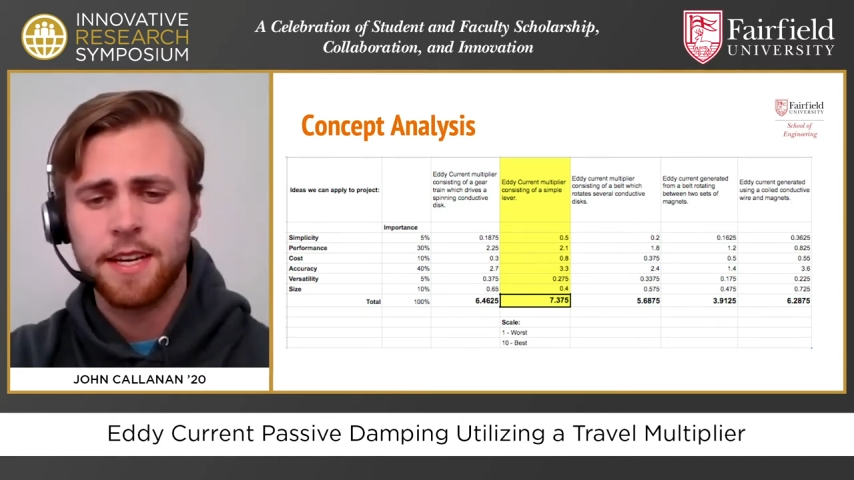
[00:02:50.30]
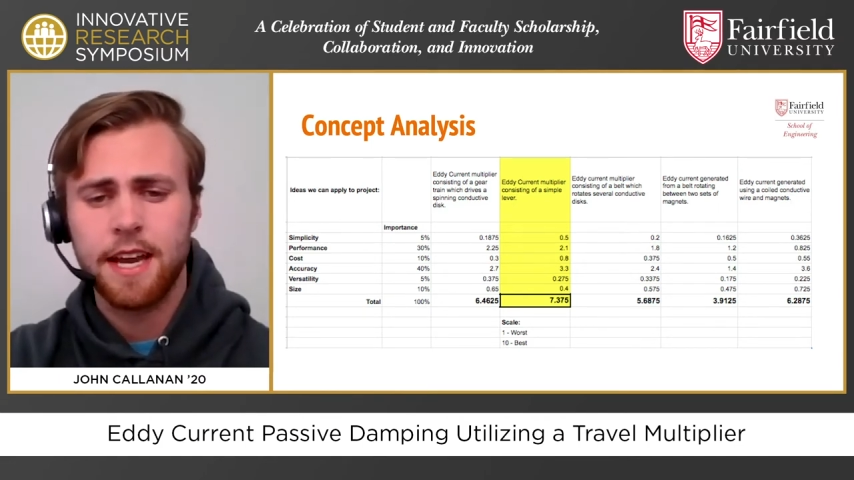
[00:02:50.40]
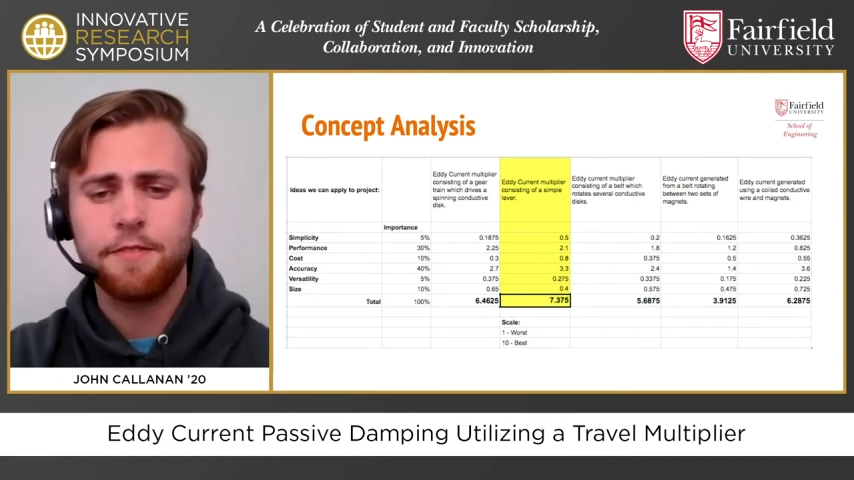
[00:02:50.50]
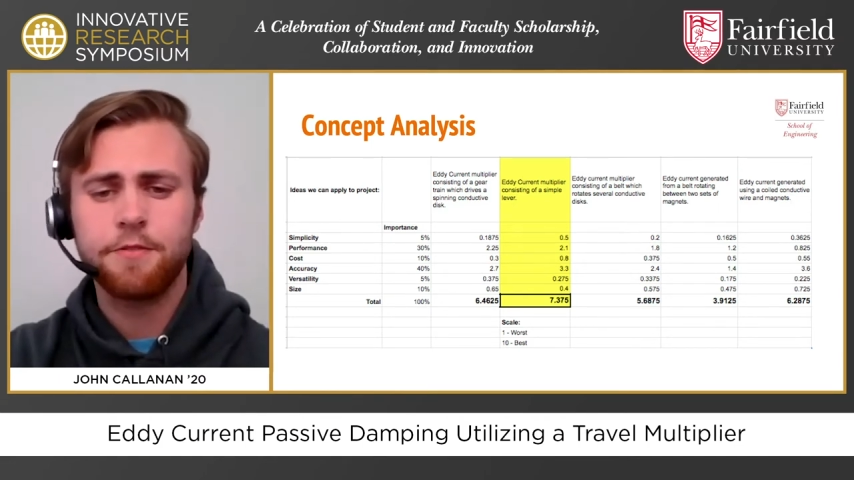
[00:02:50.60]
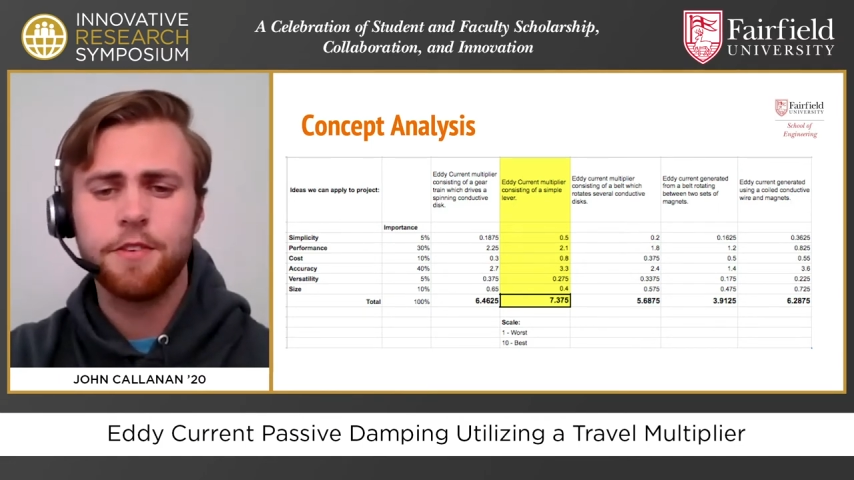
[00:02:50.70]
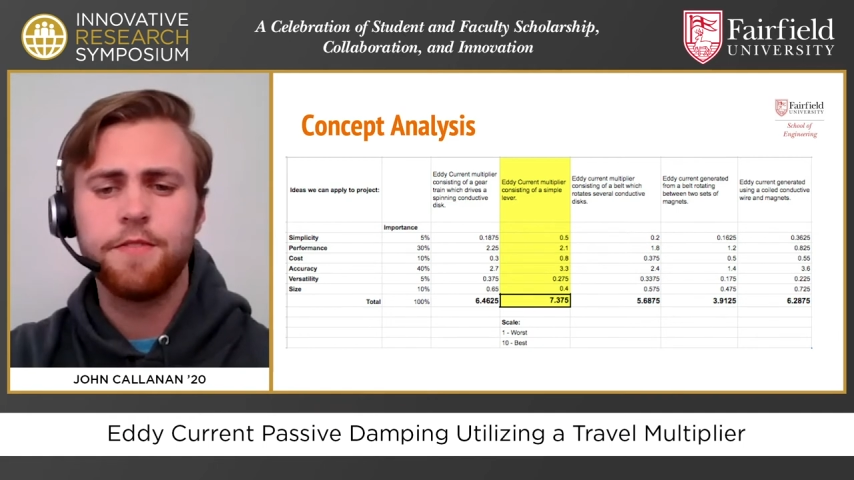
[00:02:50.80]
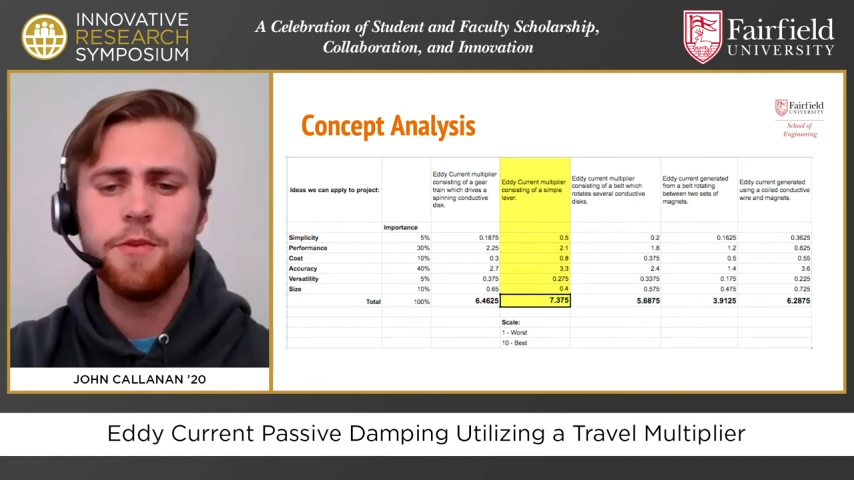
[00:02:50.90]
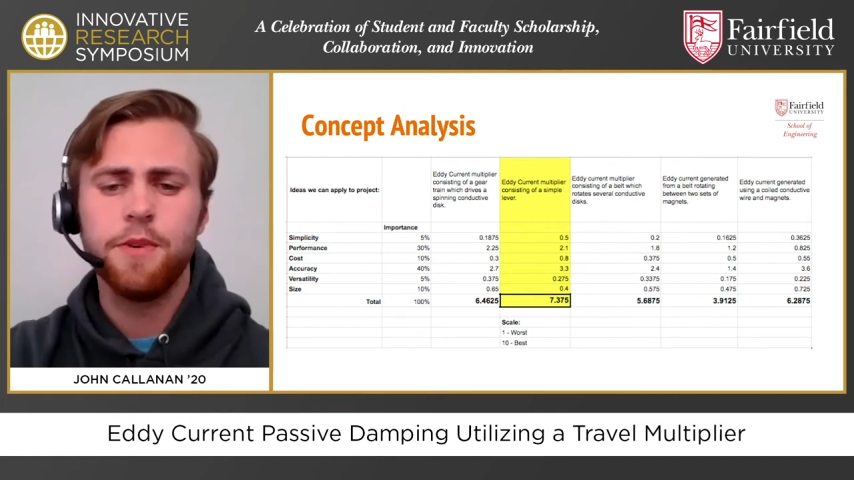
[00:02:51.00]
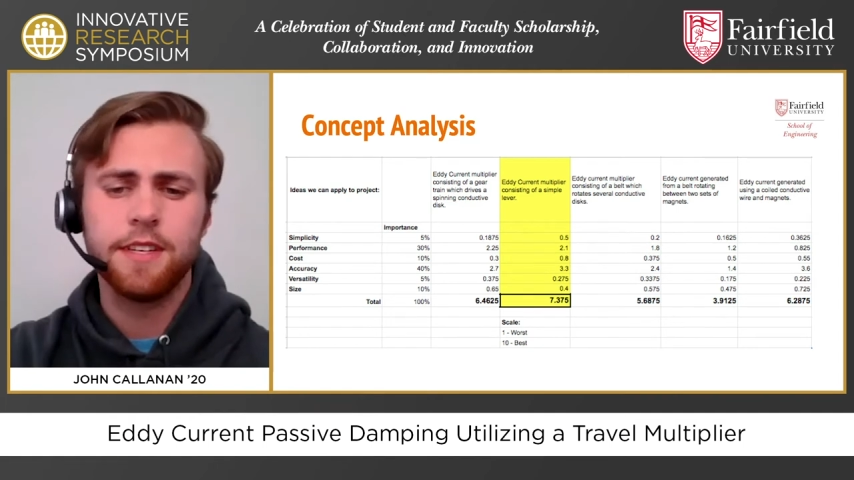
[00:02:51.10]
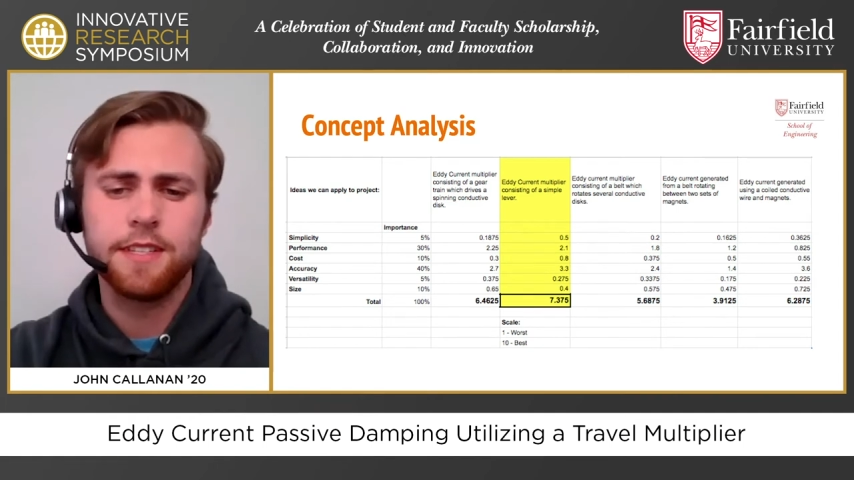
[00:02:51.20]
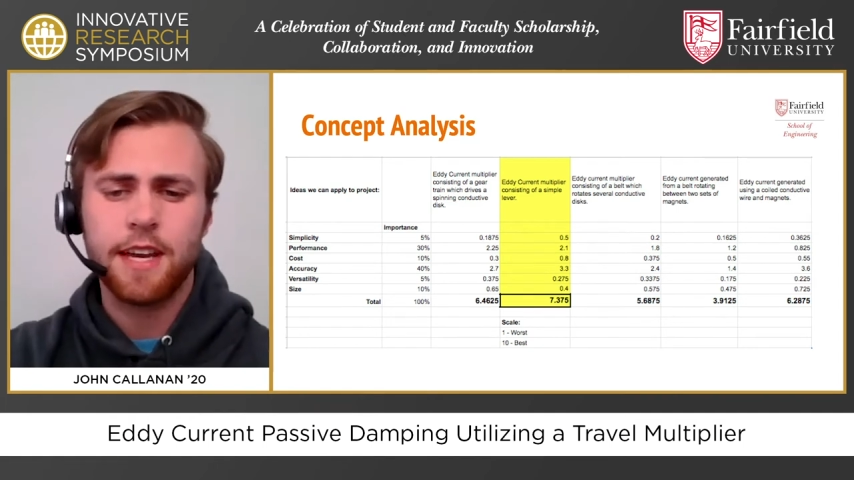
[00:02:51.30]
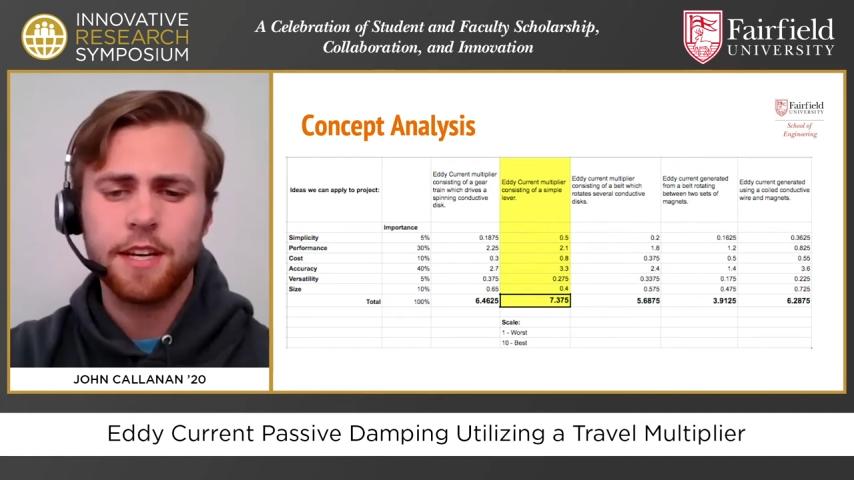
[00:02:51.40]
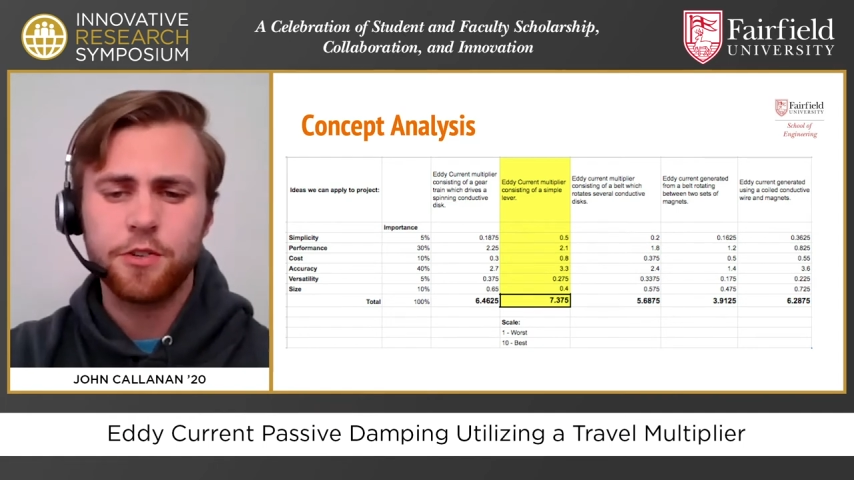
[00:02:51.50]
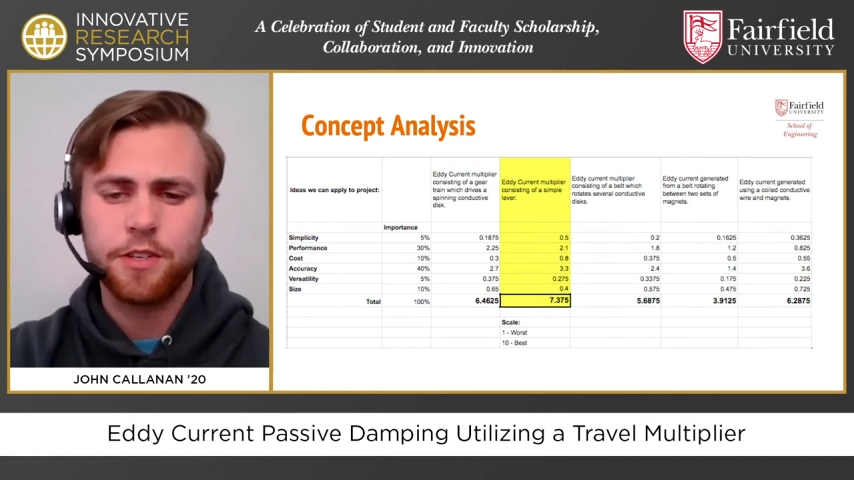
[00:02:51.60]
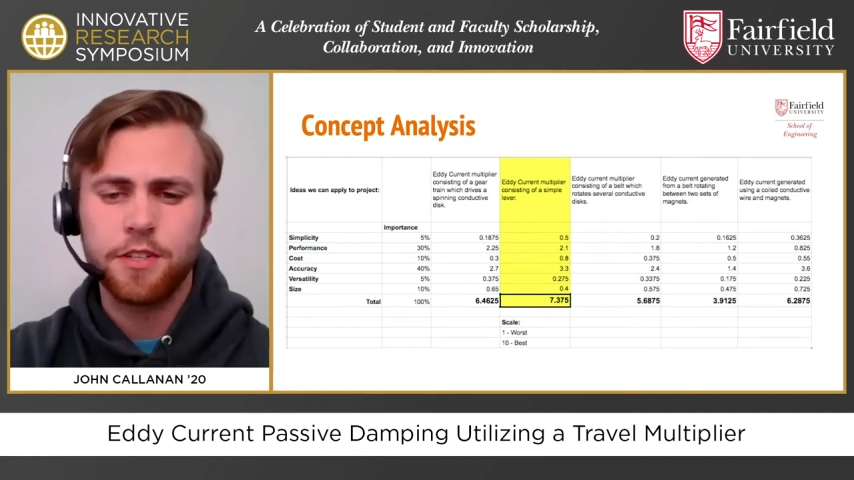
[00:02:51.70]
After reviewing the
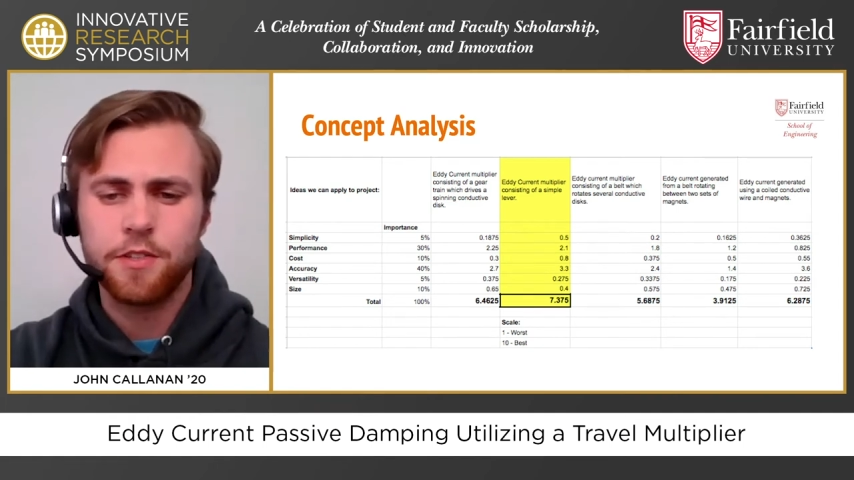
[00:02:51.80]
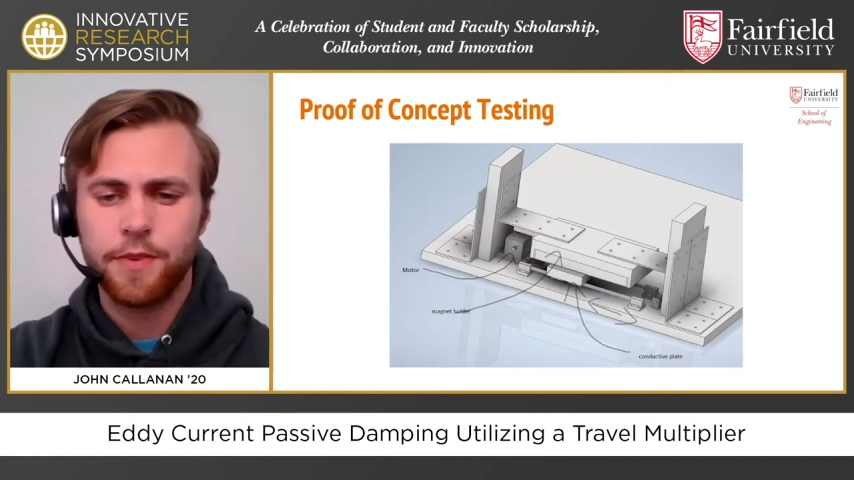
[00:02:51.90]
design choices